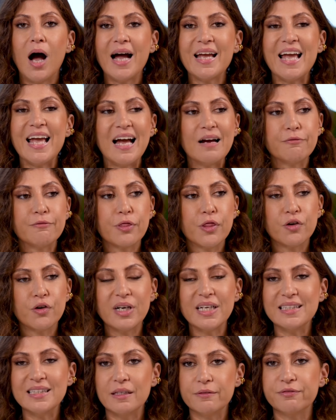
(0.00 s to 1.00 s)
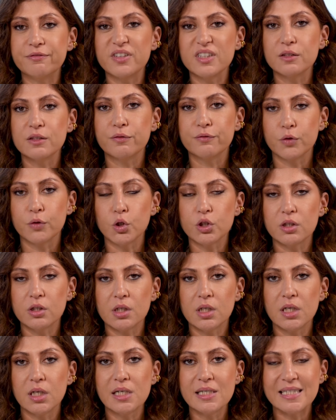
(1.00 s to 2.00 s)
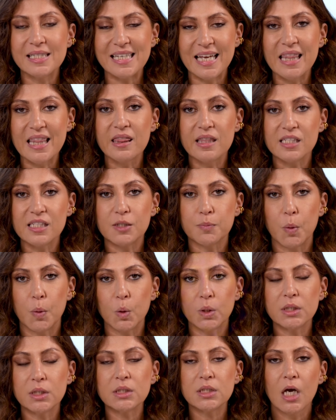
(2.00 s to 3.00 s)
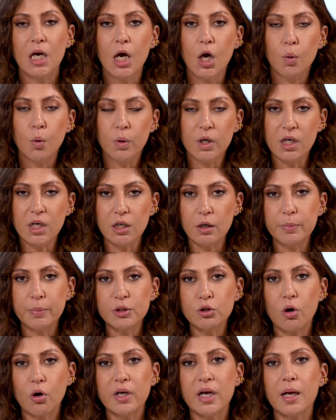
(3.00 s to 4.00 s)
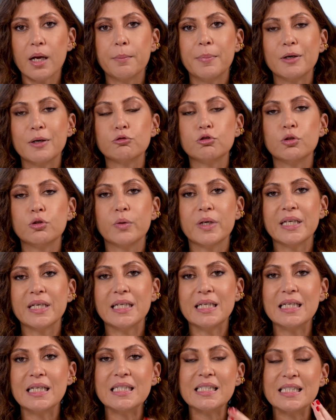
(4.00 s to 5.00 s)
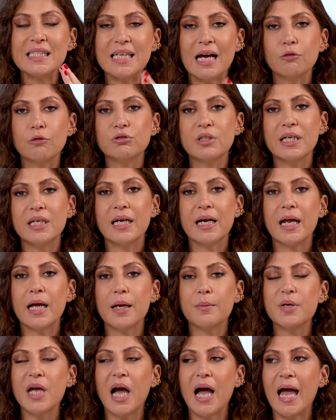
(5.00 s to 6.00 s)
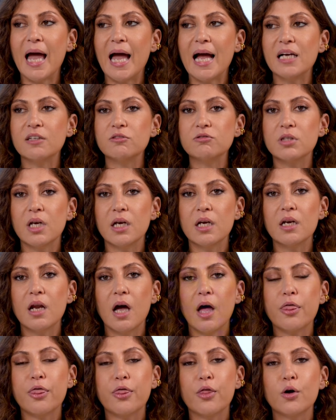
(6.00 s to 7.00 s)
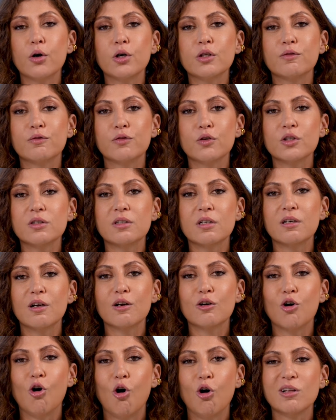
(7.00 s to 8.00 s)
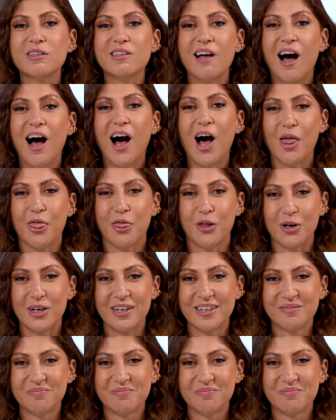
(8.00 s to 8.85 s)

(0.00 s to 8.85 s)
I have 3 different verticals in this point. We're going to be talking about UAE, Saudi Arabia, and a third vertical called Other.